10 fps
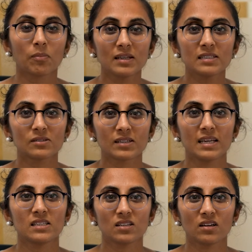please do
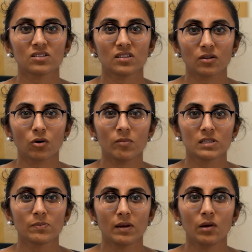get in touch in the
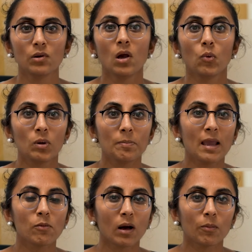comments below. We
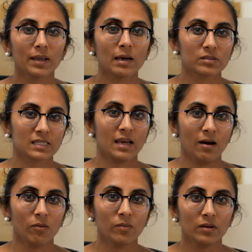may well be able to
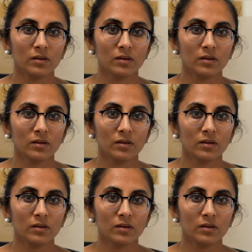help.